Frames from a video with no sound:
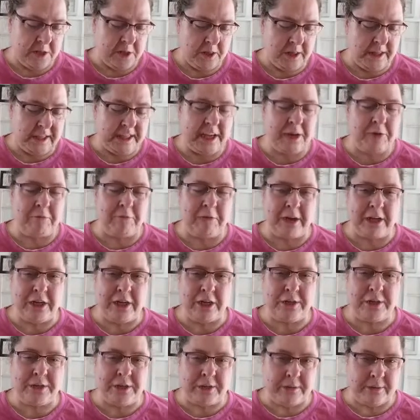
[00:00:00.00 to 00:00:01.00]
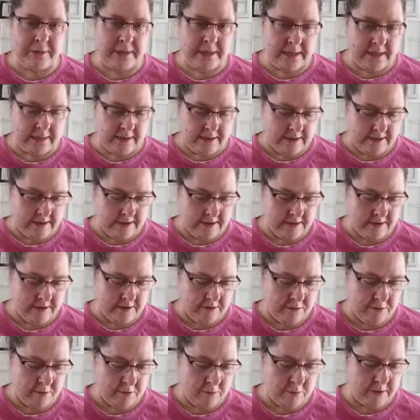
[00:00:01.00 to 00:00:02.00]
Look at what you're doing
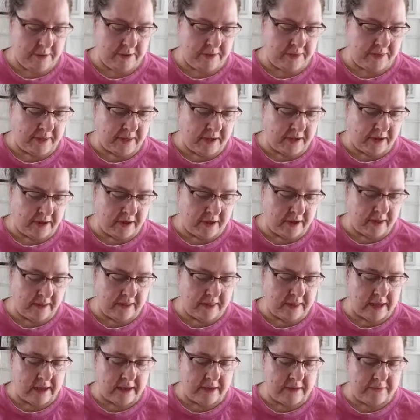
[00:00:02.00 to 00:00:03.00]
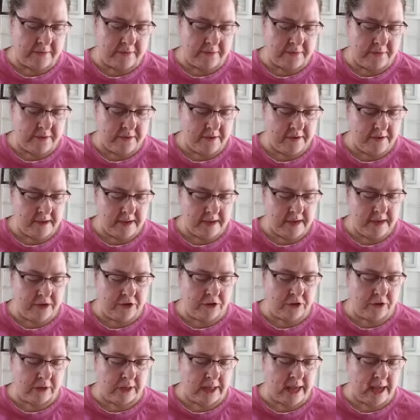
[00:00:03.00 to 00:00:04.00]
with love in
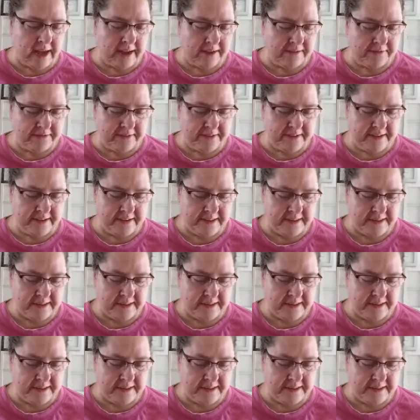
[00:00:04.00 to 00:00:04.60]
your life.